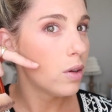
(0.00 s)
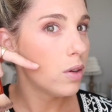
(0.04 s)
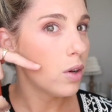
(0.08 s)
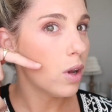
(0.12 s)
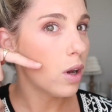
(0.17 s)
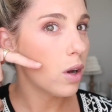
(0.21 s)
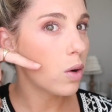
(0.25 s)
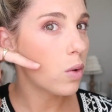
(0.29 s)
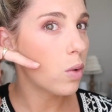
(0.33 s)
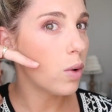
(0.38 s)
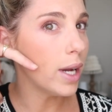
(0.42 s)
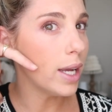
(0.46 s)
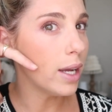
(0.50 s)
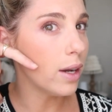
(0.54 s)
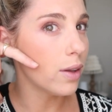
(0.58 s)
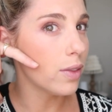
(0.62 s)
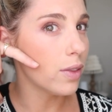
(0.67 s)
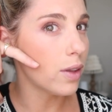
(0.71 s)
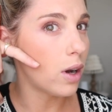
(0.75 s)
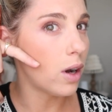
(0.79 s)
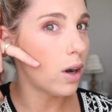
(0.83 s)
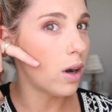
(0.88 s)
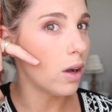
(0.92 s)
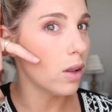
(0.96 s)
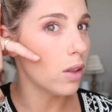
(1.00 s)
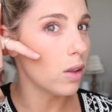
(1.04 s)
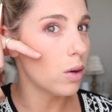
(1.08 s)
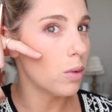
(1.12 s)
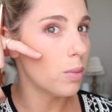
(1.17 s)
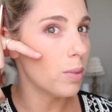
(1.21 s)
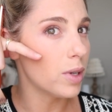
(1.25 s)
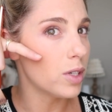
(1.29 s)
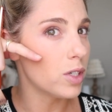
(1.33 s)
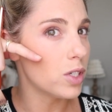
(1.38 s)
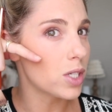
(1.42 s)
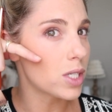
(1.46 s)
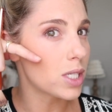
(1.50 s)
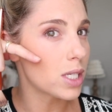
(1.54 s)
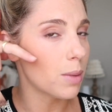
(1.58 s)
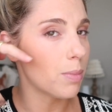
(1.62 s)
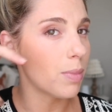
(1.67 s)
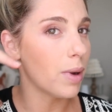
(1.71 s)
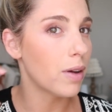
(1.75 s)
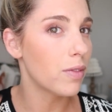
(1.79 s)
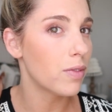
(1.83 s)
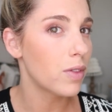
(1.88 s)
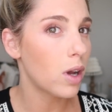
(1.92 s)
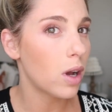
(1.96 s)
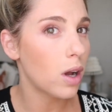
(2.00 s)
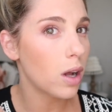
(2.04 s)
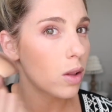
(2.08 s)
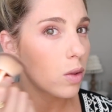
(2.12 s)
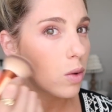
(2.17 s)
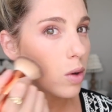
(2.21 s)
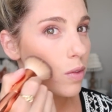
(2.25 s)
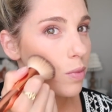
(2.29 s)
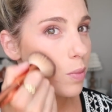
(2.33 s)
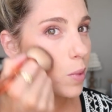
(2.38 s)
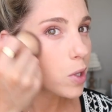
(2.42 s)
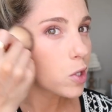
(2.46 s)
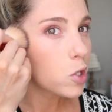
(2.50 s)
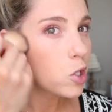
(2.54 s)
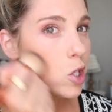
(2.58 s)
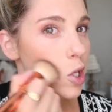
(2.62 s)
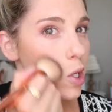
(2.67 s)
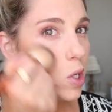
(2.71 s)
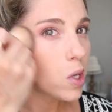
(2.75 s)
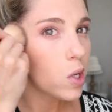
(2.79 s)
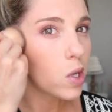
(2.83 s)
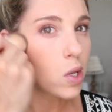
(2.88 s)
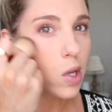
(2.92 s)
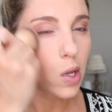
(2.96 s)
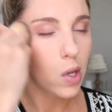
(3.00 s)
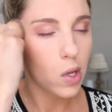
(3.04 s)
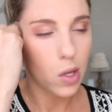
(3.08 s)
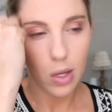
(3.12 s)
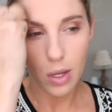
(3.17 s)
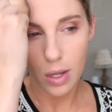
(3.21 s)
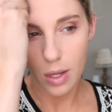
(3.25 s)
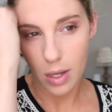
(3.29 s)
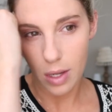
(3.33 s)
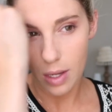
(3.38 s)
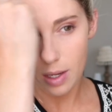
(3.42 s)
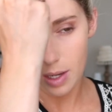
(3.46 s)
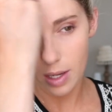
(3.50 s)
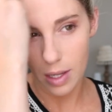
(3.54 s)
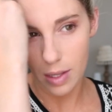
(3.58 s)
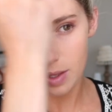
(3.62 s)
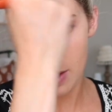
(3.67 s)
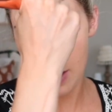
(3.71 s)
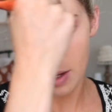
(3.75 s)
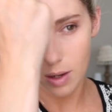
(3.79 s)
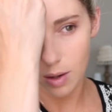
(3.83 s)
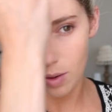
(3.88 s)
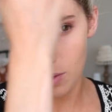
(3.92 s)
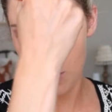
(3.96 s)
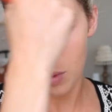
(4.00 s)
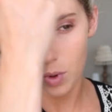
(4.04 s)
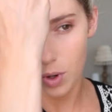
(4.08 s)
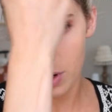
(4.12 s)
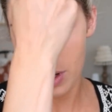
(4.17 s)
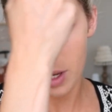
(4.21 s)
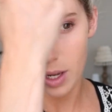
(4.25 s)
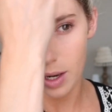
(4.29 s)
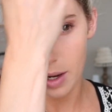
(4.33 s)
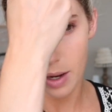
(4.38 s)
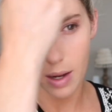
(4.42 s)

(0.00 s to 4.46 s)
not quite on the hollow, but just above the hollow of my cheek, and then work